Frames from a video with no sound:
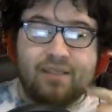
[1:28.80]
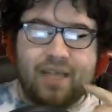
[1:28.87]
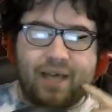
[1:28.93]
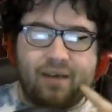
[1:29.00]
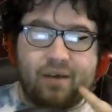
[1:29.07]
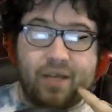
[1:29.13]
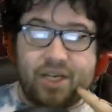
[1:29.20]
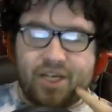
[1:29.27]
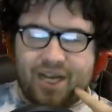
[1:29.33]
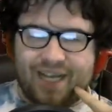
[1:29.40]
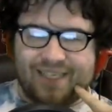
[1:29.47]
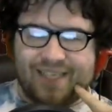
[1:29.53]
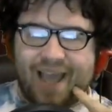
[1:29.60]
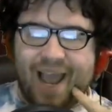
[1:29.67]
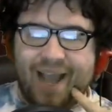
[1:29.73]
that Lich
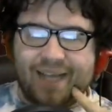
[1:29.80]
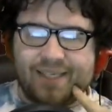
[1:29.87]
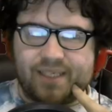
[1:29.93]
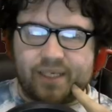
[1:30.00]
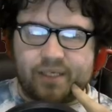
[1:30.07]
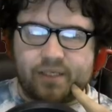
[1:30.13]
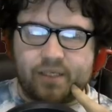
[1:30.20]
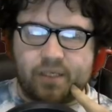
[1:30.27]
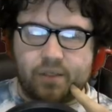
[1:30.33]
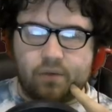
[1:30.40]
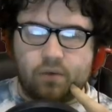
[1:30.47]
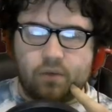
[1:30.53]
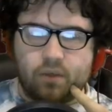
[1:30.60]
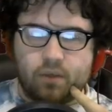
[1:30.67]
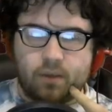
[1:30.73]
has access to.
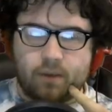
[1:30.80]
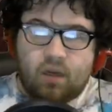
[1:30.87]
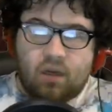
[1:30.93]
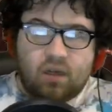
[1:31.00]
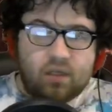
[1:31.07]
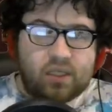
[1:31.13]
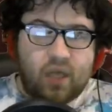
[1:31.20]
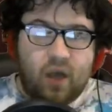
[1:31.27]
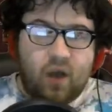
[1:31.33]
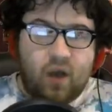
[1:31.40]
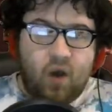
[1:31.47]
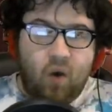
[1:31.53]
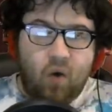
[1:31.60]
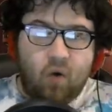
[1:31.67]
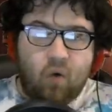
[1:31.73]

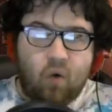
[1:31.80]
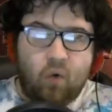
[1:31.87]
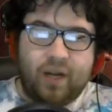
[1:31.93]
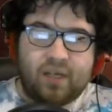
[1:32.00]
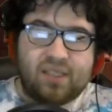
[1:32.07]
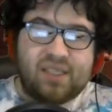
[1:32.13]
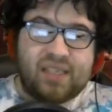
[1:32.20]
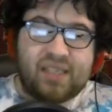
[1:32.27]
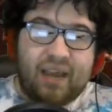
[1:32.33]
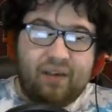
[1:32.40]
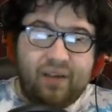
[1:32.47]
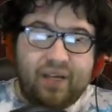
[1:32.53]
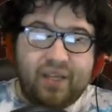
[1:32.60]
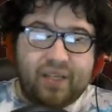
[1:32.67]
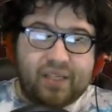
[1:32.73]
So, we are
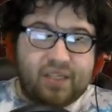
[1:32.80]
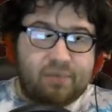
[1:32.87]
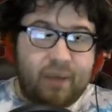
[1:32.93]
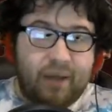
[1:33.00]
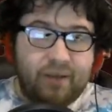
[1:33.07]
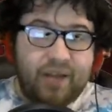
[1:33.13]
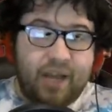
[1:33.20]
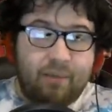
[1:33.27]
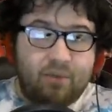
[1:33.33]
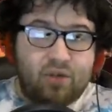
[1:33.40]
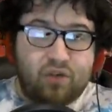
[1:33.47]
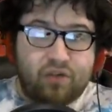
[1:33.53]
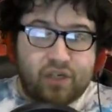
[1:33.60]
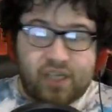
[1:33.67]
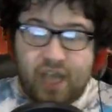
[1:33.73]
scaling the spell damage
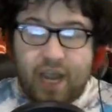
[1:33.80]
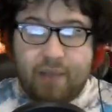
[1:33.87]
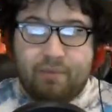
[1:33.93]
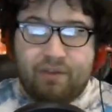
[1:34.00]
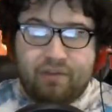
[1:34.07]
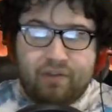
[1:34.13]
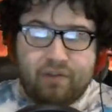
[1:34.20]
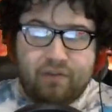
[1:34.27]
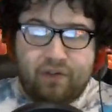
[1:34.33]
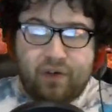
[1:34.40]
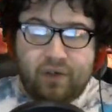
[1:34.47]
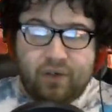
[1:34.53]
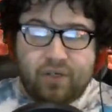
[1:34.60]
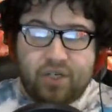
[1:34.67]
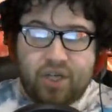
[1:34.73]
over time of
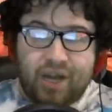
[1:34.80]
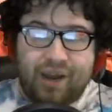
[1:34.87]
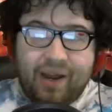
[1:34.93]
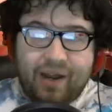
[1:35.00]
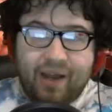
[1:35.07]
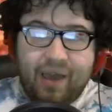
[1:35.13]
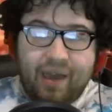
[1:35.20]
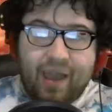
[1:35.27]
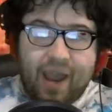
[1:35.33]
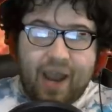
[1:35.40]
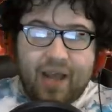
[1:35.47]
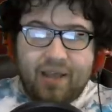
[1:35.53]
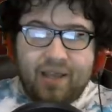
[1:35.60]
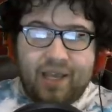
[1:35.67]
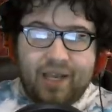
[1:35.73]
Infernal Shade
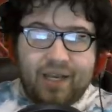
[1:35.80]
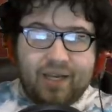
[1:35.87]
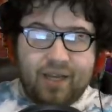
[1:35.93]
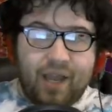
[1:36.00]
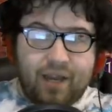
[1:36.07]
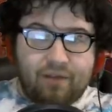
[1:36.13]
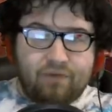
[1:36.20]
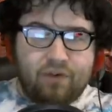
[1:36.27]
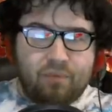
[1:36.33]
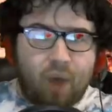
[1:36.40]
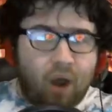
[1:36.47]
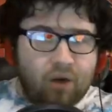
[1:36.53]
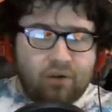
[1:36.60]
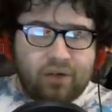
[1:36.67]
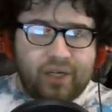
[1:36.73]
and the Ignite from
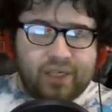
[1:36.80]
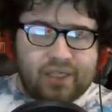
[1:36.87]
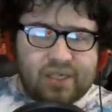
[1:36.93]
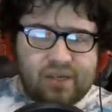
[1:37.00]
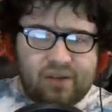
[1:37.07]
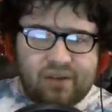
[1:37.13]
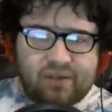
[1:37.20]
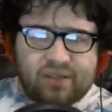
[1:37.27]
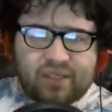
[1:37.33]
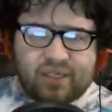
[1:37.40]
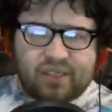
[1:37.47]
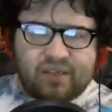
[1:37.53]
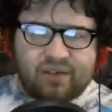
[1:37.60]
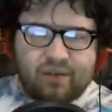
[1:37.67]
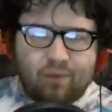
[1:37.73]
Hungering
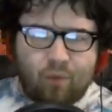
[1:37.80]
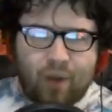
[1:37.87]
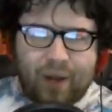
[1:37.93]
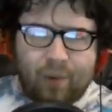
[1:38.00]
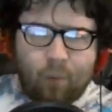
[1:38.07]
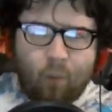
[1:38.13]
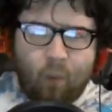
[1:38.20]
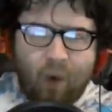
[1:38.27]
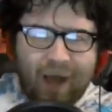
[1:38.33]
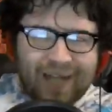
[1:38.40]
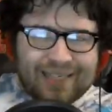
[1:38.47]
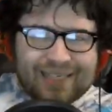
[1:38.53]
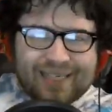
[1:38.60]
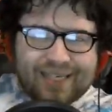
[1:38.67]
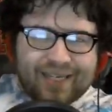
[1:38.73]
Souls? Wait,
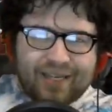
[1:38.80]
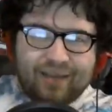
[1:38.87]
what?